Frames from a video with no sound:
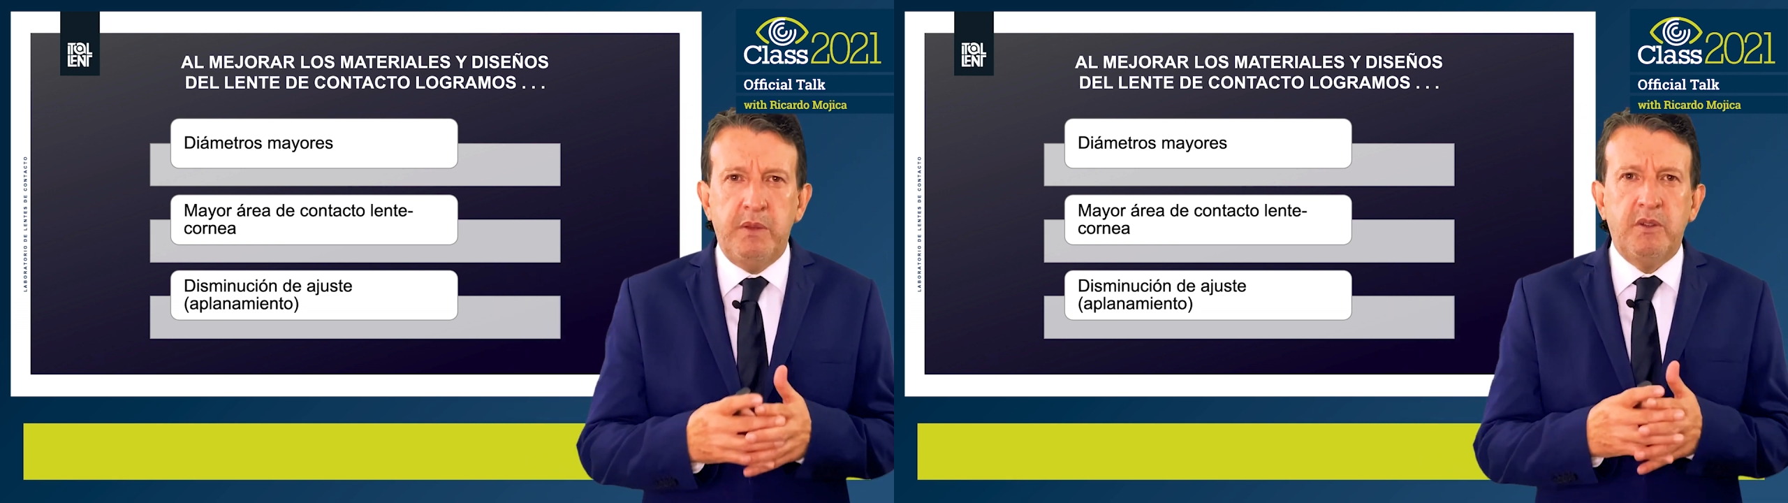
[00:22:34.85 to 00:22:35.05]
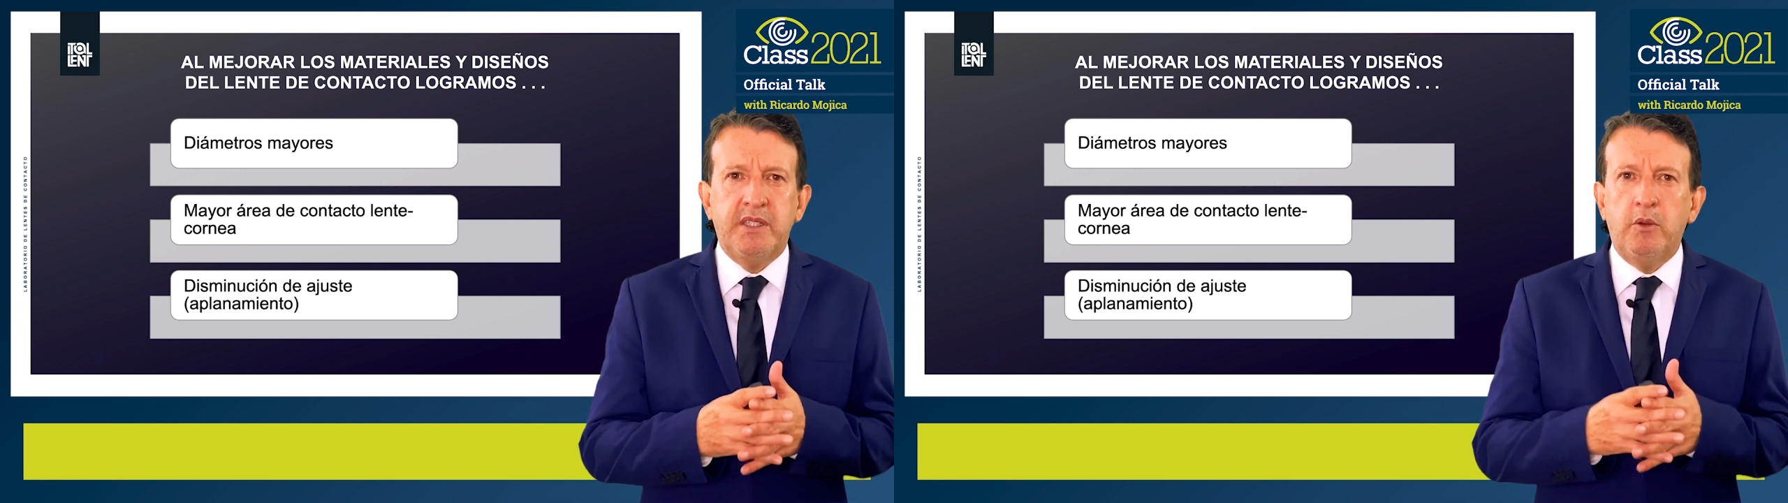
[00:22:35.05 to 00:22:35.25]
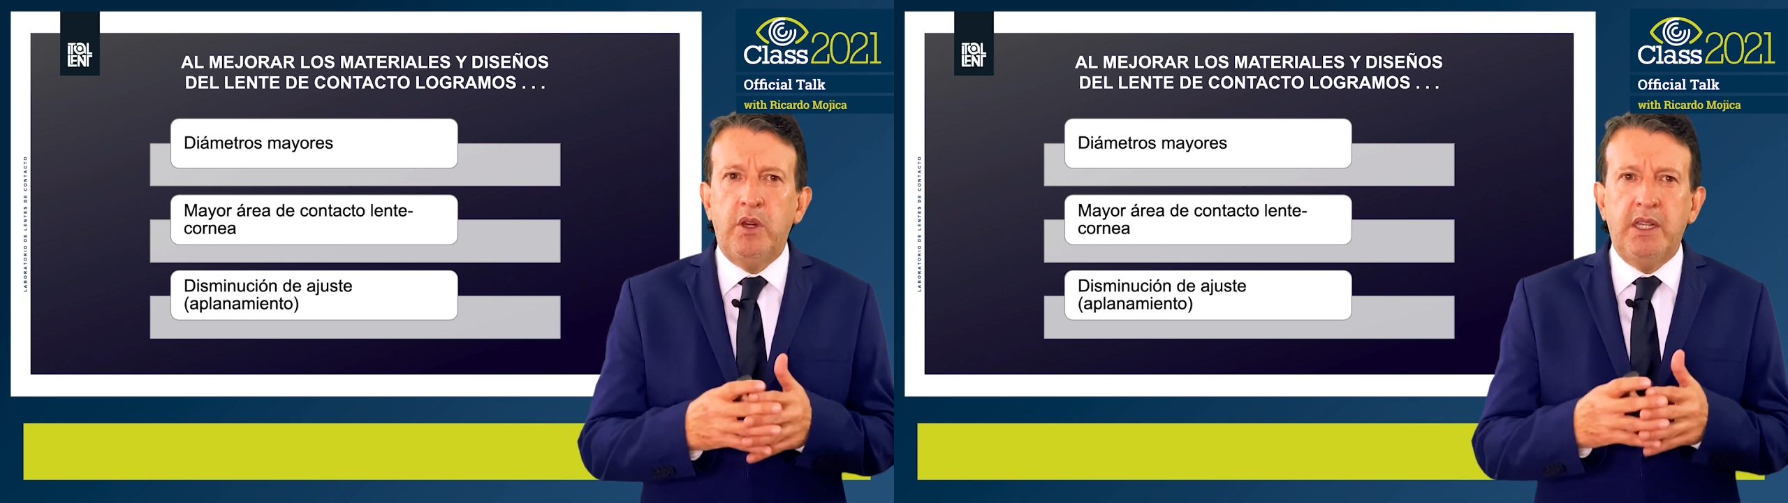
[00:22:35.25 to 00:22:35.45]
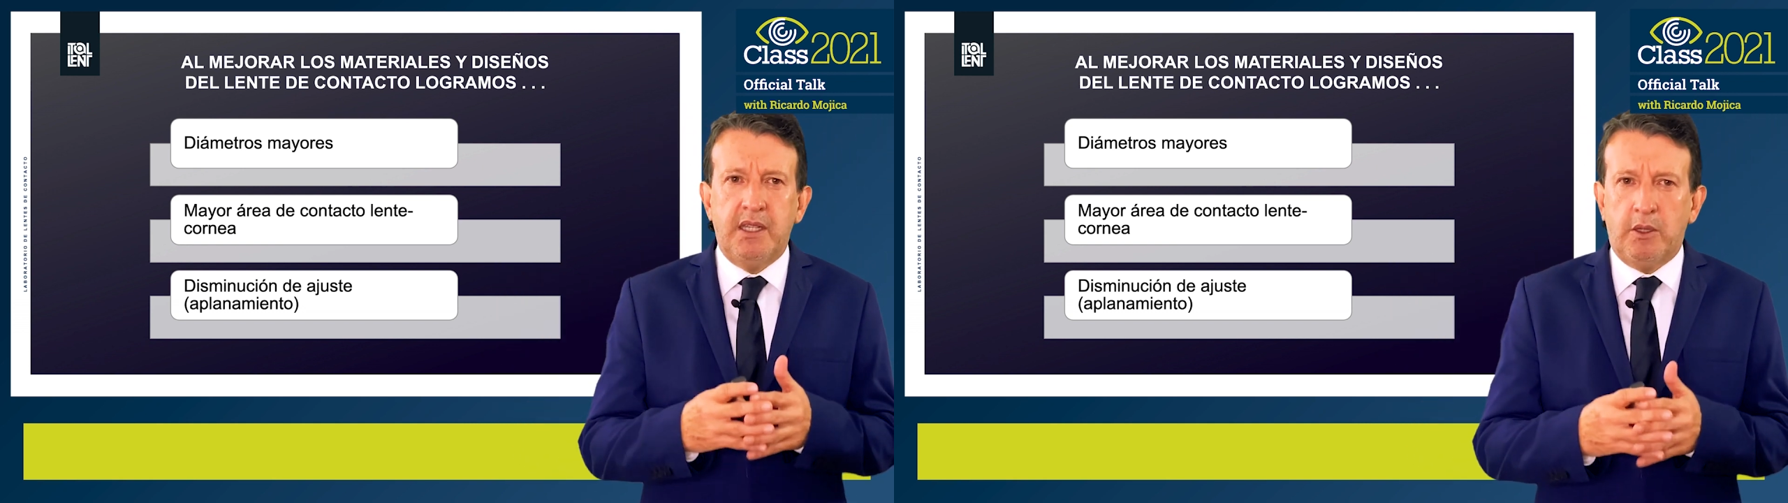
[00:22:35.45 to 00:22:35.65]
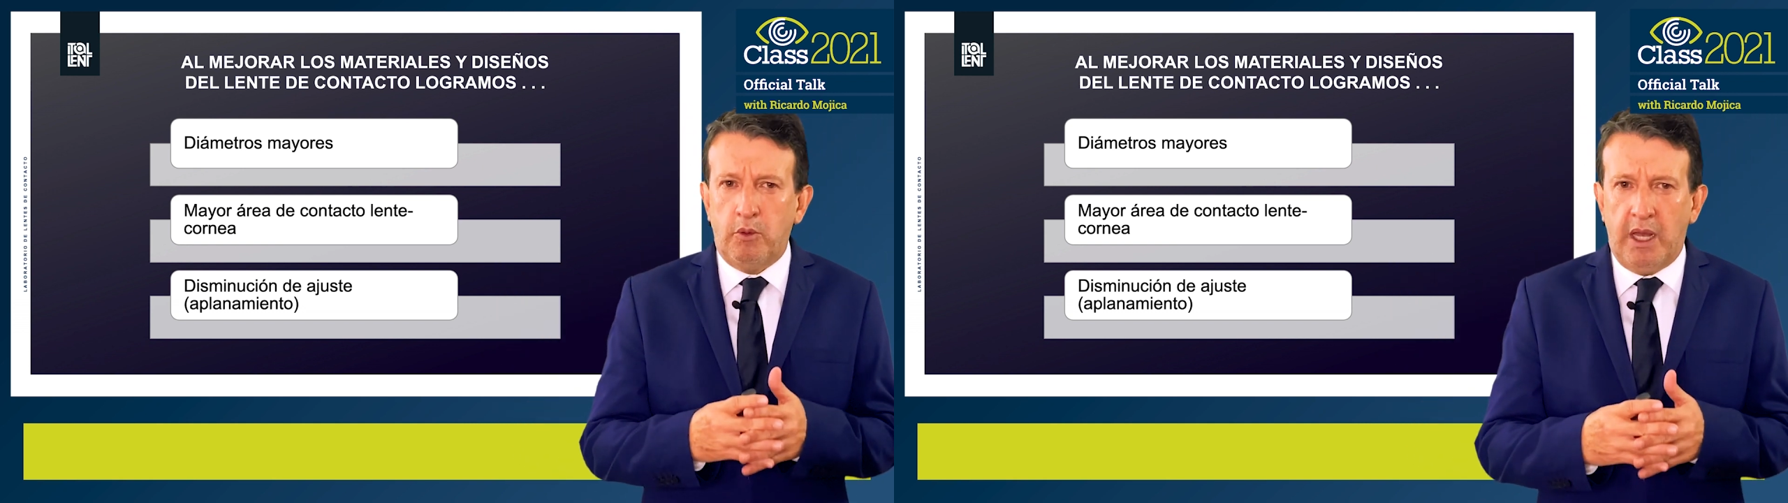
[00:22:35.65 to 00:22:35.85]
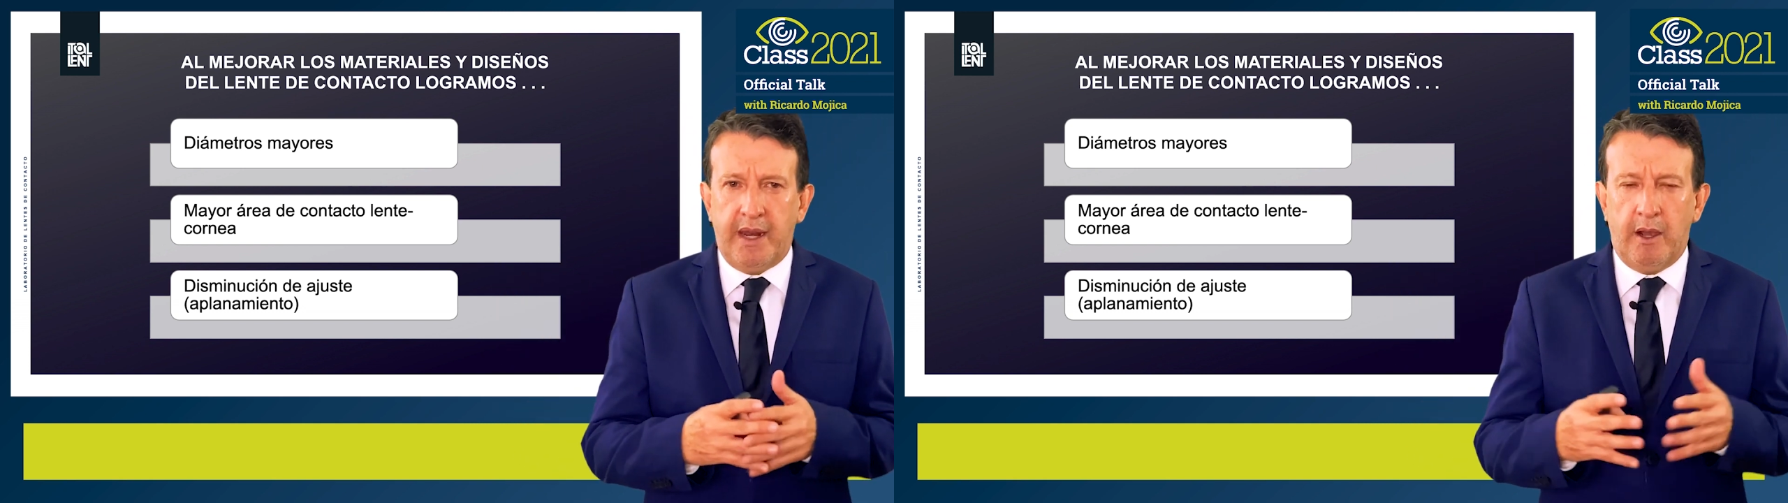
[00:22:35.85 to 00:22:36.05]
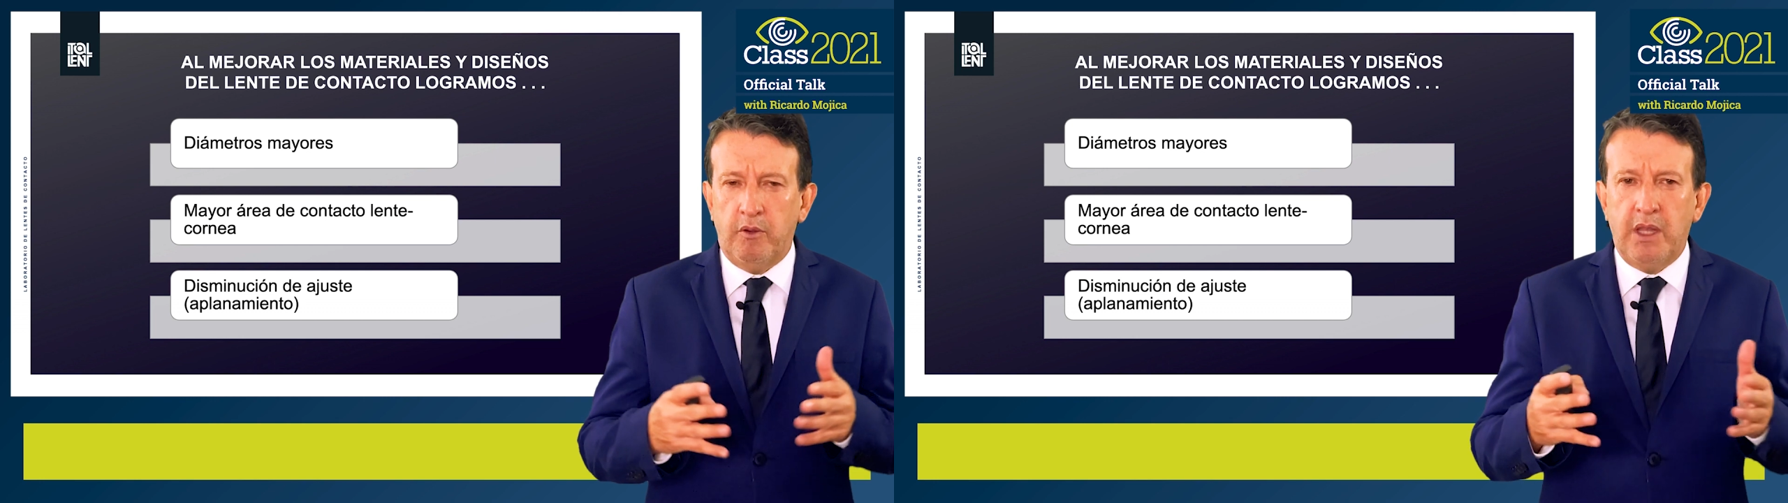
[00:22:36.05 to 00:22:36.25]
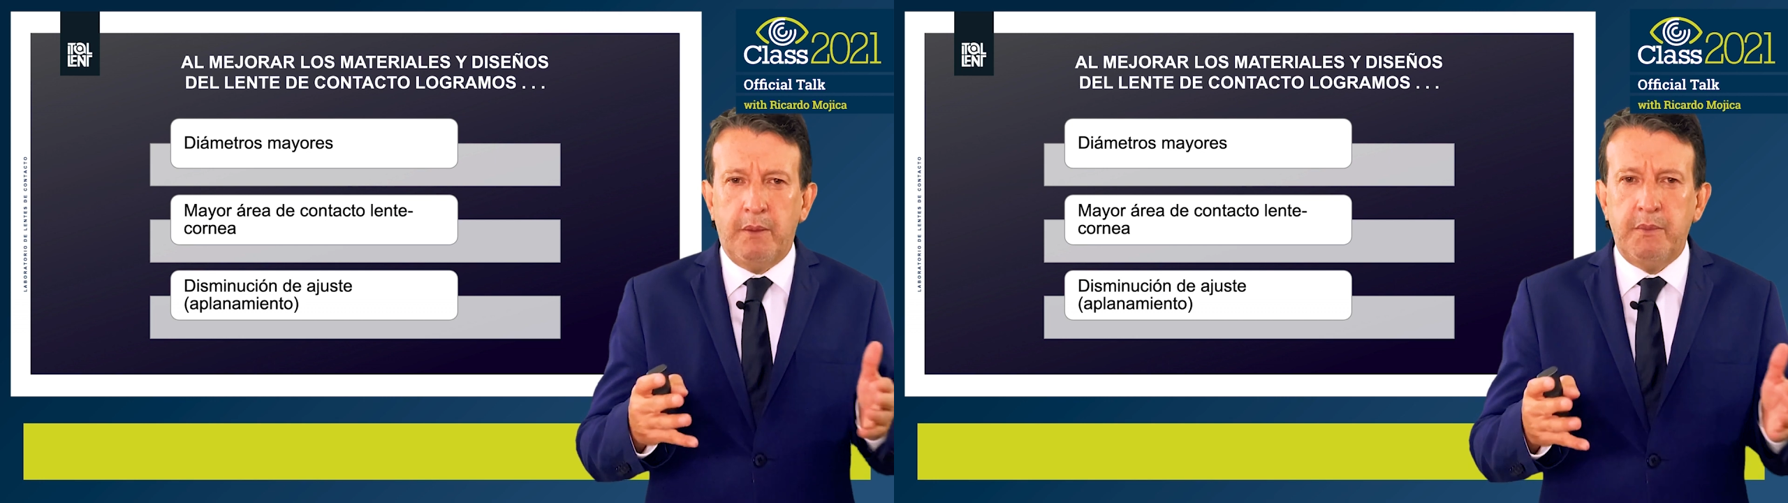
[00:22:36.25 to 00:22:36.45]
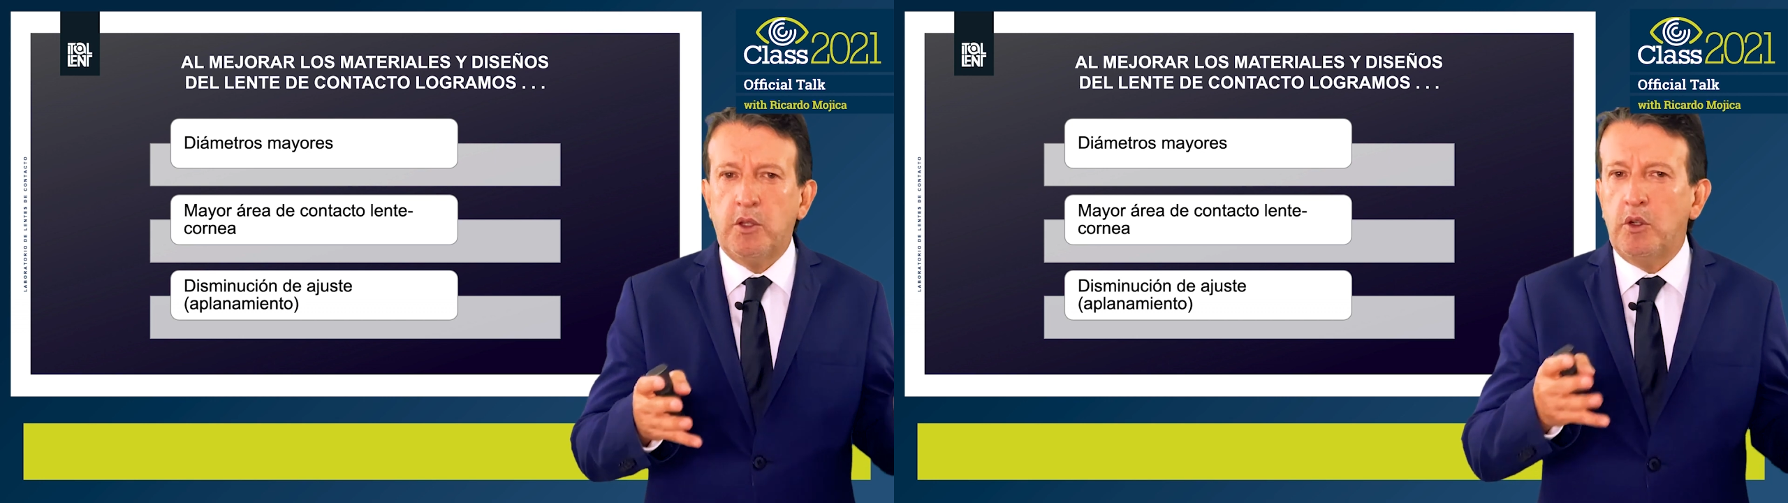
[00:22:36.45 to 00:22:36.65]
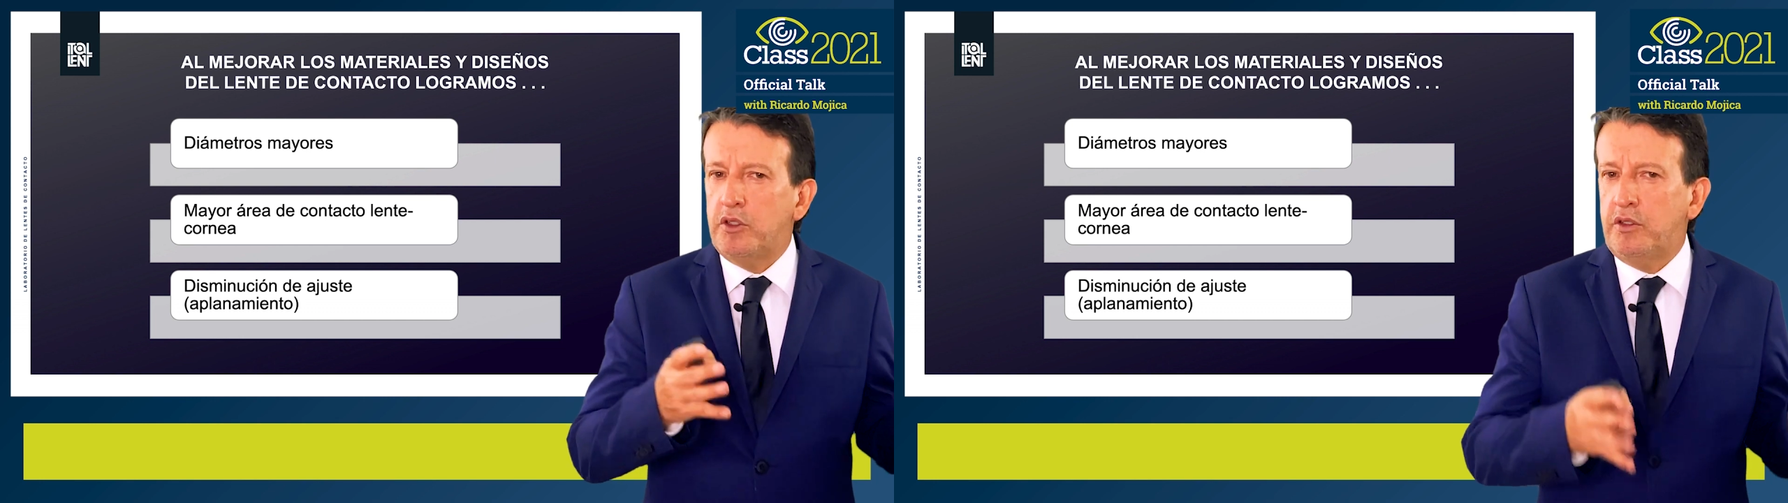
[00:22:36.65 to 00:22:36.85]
diameter of 9.5